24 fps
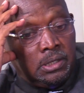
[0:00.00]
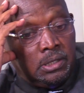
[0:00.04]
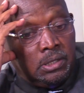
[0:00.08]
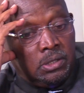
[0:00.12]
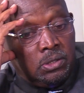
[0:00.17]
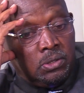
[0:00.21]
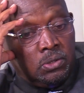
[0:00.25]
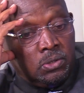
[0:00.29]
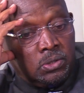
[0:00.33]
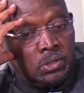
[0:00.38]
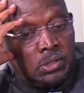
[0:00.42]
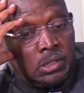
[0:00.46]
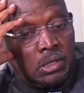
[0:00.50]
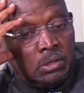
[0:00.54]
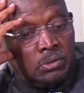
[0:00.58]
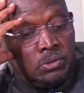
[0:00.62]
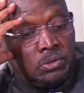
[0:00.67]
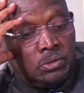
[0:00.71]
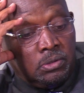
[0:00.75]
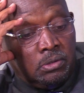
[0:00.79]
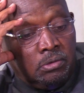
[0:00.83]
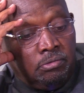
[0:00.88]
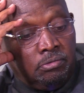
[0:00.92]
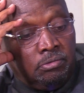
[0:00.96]
not
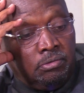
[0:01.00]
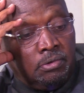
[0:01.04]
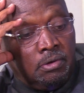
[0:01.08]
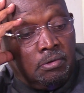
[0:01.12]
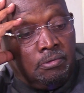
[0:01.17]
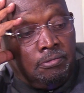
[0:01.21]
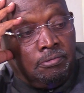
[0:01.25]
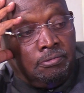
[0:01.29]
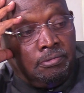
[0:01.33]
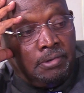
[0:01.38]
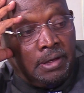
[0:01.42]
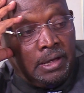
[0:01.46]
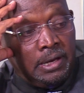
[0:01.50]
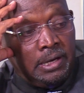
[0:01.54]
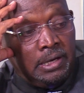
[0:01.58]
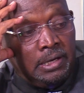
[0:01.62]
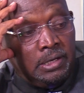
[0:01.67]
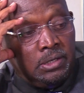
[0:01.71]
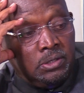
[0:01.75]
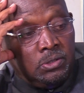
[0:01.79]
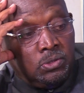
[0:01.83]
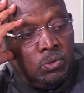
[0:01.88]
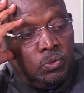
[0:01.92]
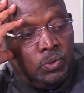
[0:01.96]
out of
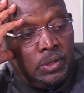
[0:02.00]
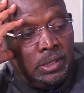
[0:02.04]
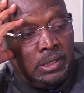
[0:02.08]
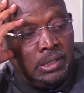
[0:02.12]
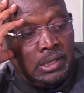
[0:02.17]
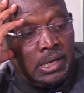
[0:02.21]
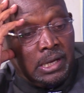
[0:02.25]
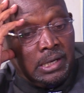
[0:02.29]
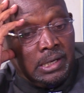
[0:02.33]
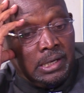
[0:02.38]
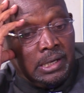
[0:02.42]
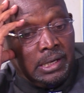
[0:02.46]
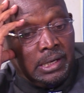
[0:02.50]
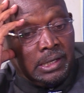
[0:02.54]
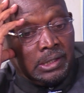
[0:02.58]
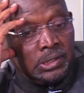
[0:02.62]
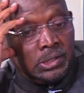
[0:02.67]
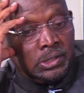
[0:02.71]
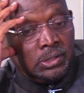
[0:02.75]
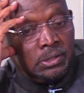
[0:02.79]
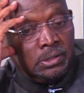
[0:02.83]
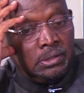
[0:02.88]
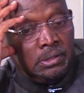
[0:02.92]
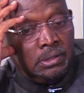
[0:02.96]
failing to win an
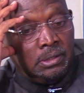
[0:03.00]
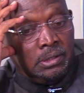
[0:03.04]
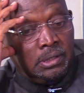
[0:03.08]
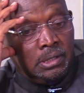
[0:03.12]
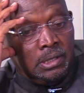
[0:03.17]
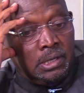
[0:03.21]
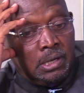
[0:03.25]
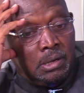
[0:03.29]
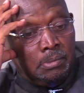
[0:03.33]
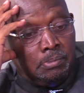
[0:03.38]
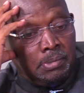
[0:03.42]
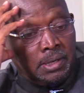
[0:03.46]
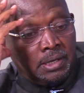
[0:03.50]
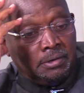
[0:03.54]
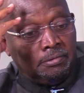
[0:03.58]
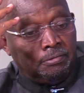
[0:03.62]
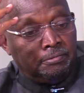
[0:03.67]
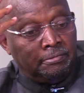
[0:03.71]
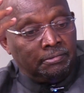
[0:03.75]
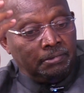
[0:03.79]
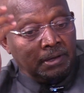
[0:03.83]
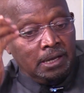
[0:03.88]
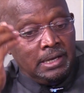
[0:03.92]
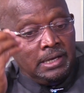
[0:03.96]
election, but
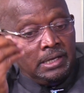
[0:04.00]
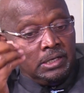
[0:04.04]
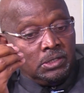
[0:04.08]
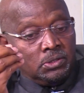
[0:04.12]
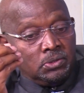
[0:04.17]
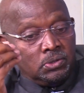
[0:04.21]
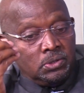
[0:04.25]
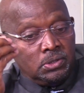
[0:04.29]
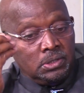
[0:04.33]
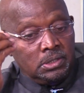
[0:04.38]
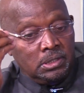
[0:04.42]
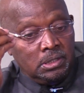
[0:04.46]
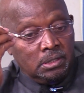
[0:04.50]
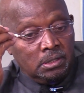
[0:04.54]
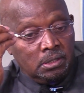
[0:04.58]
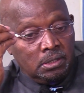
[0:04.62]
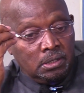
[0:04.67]
failing to